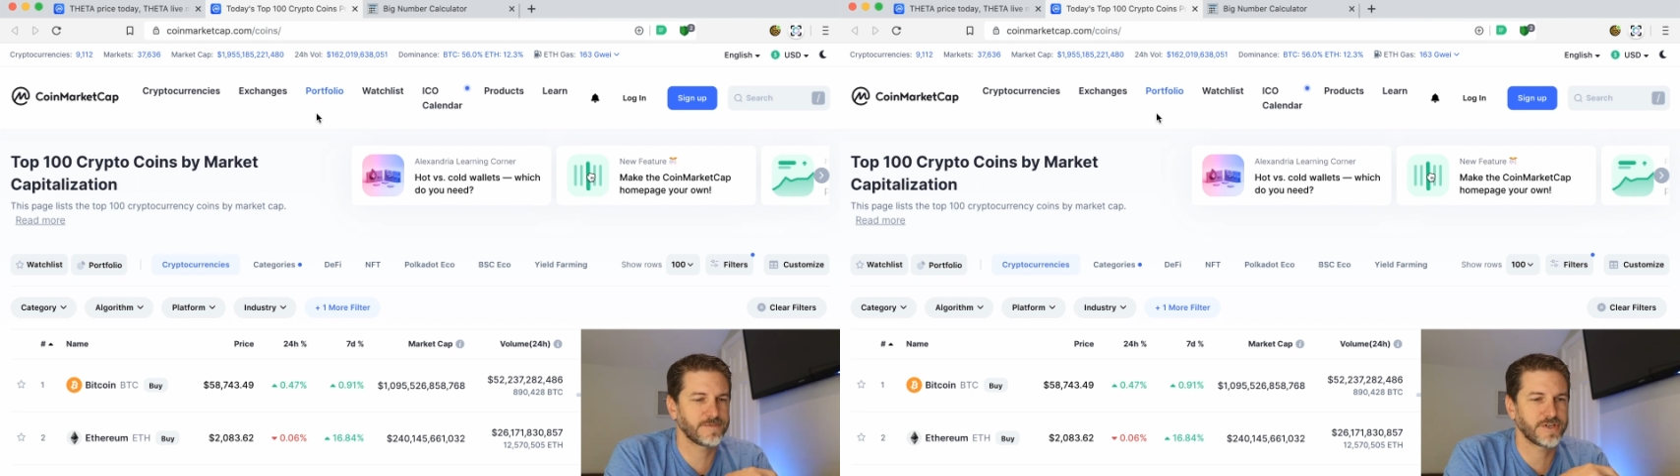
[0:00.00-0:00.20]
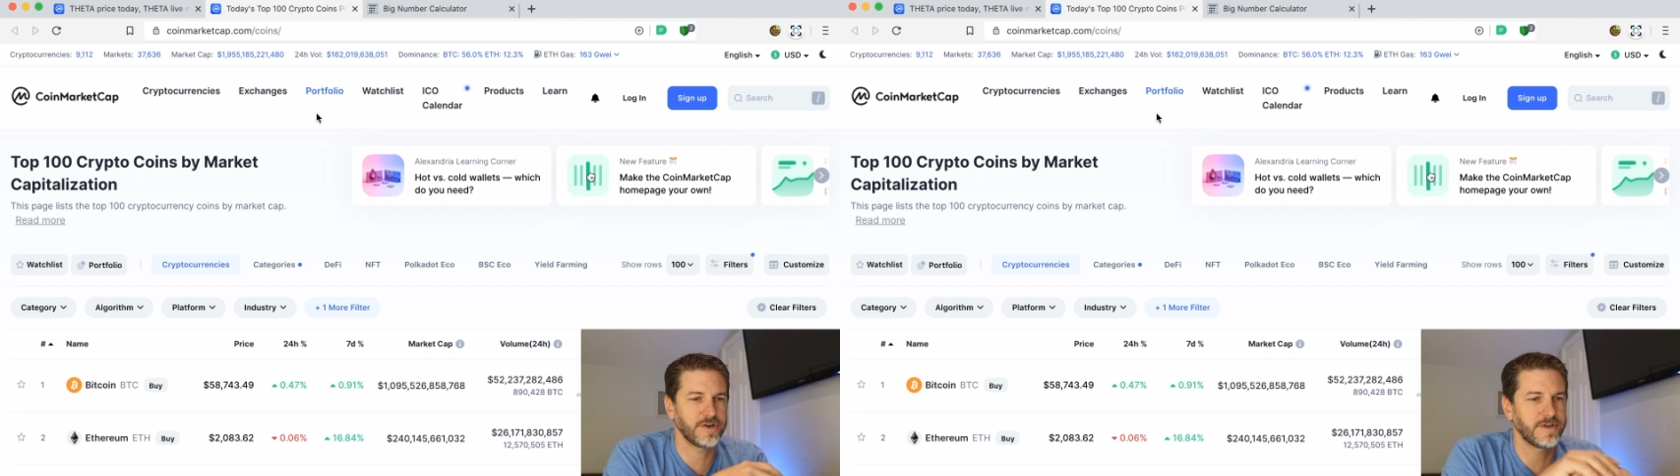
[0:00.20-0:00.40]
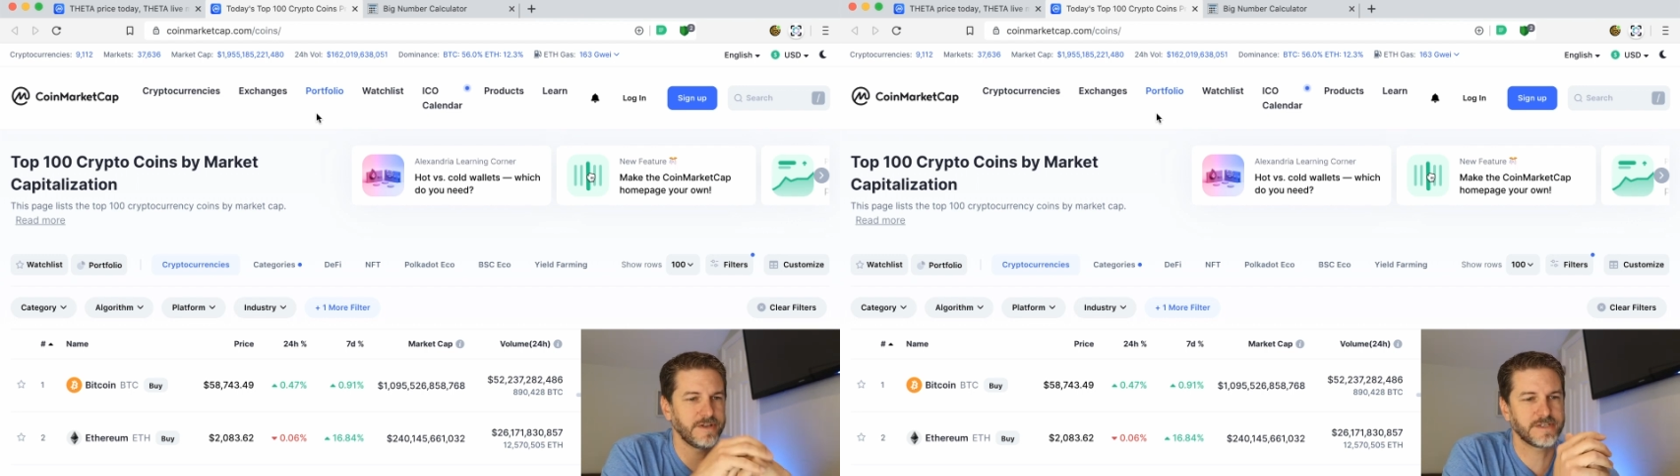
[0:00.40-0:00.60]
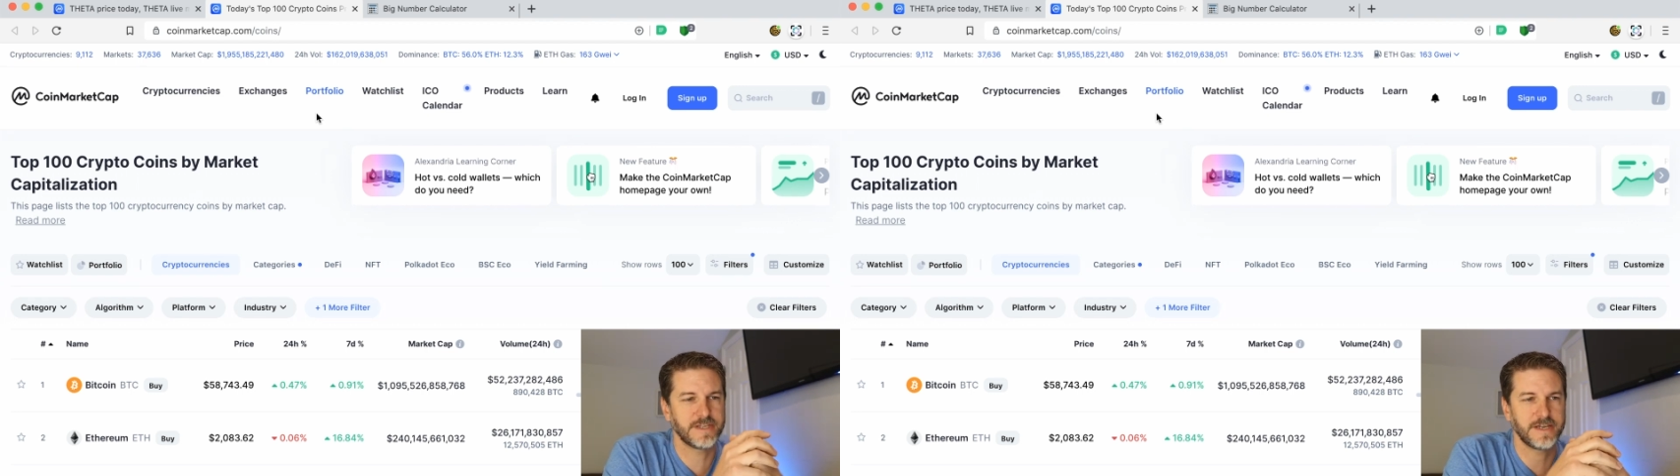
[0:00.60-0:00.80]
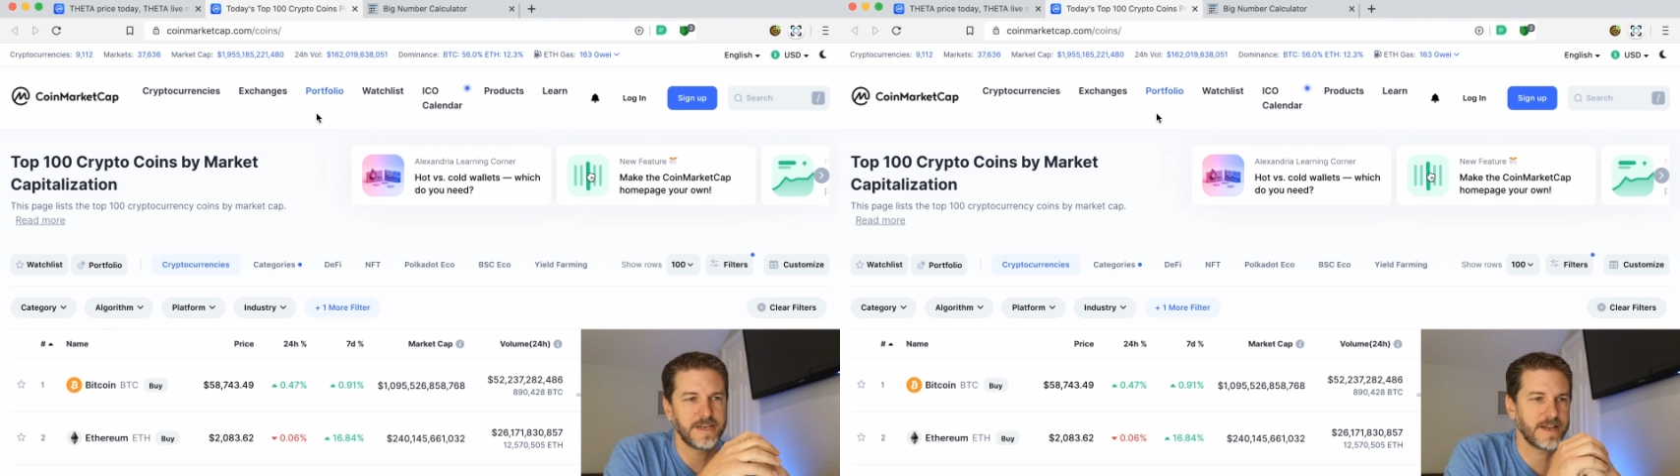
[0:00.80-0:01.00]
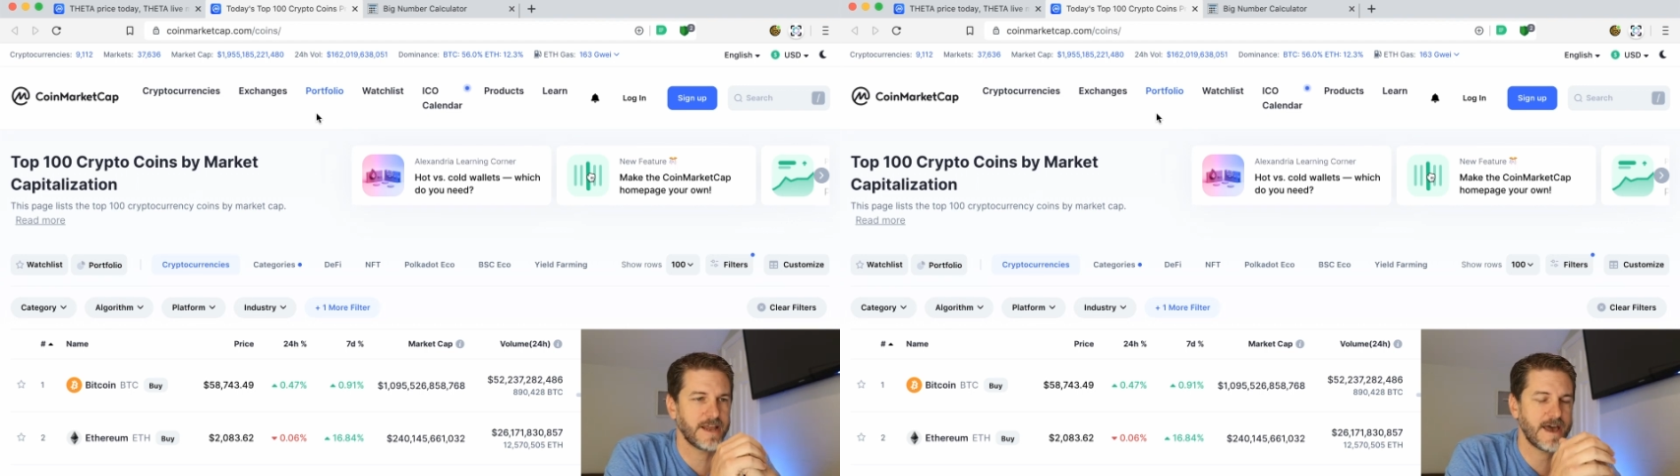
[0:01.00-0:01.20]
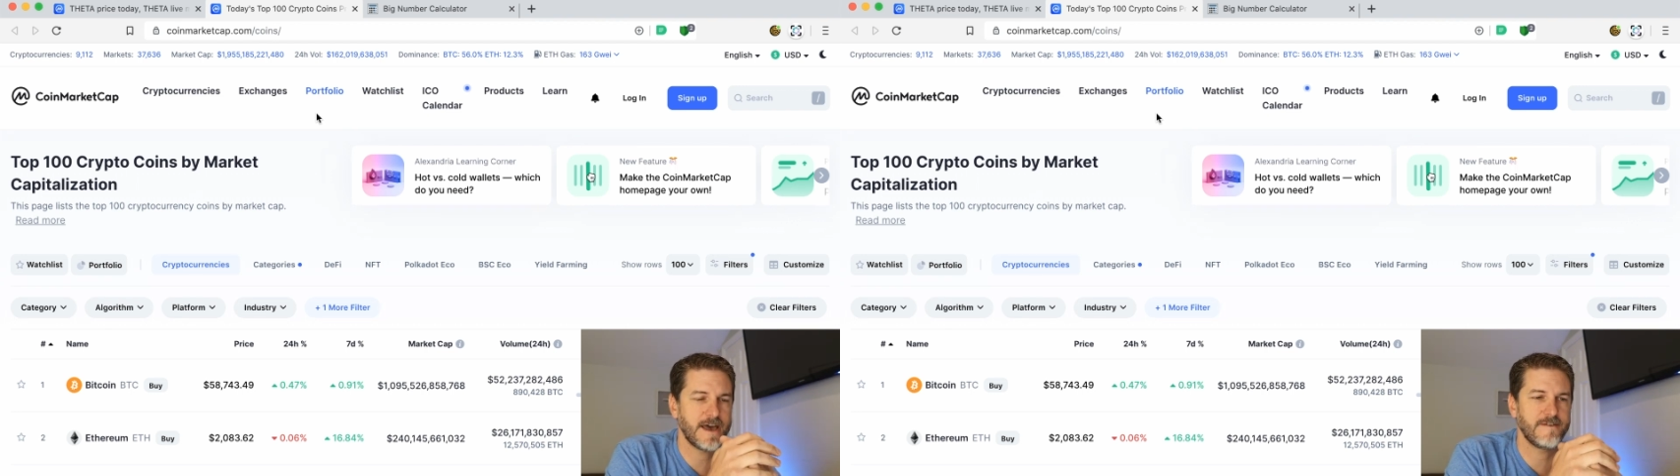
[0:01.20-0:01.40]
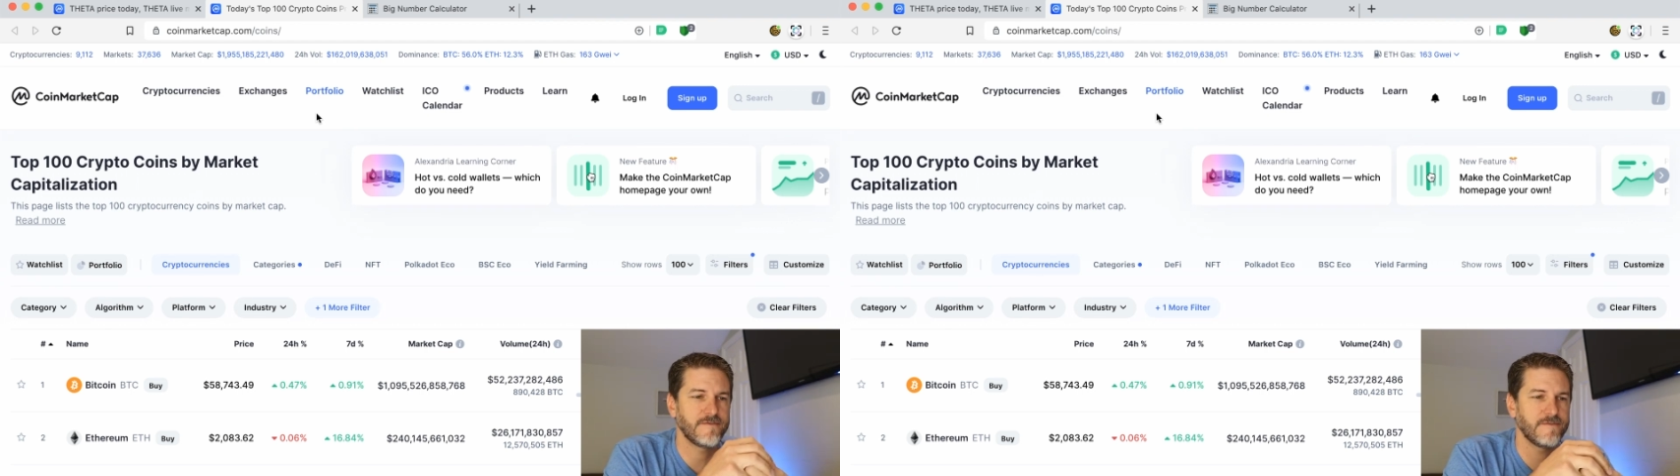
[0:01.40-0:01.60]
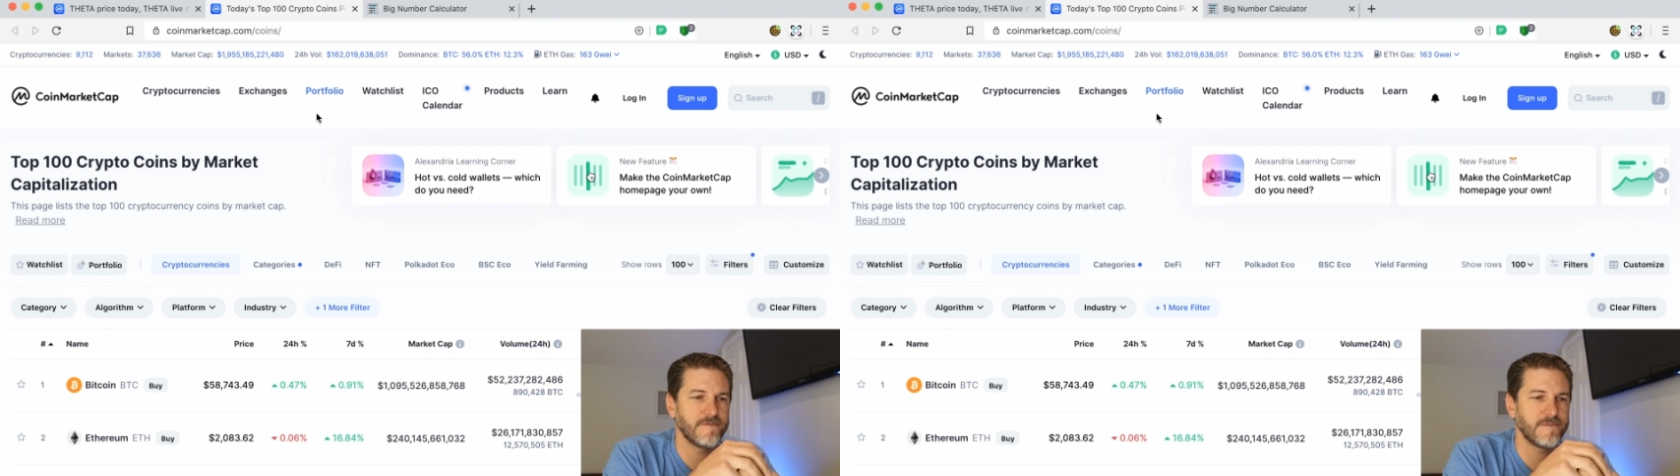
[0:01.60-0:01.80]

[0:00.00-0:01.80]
tokens that have